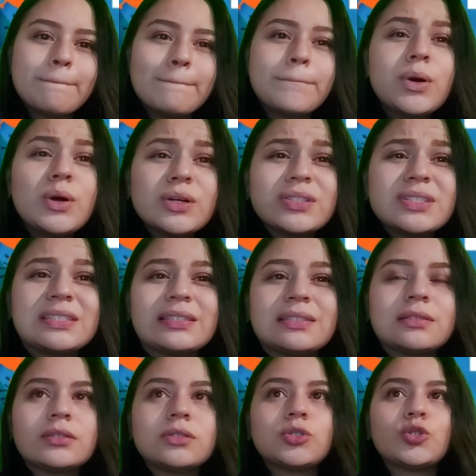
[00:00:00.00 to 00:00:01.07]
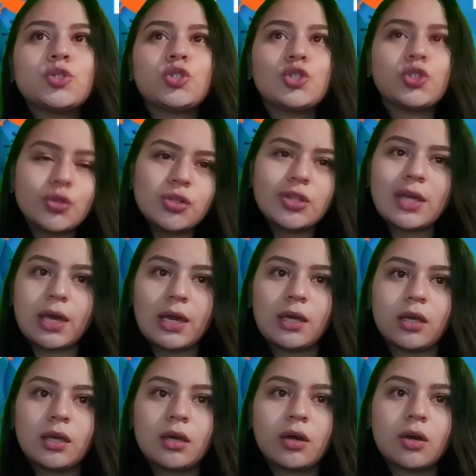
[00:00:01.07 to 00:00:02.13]
But
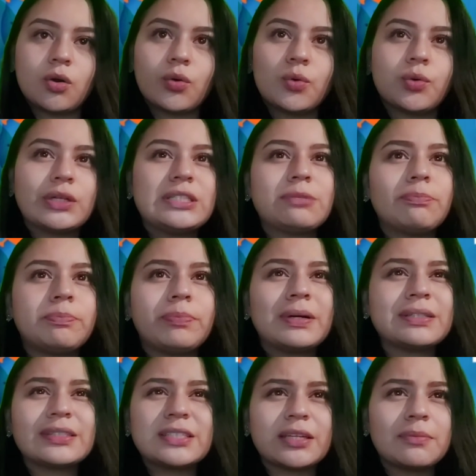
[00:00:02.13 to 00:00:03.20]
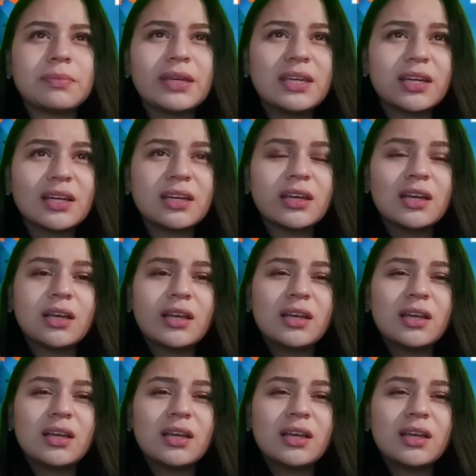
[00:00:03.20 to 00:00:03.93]
today, with the pandemic,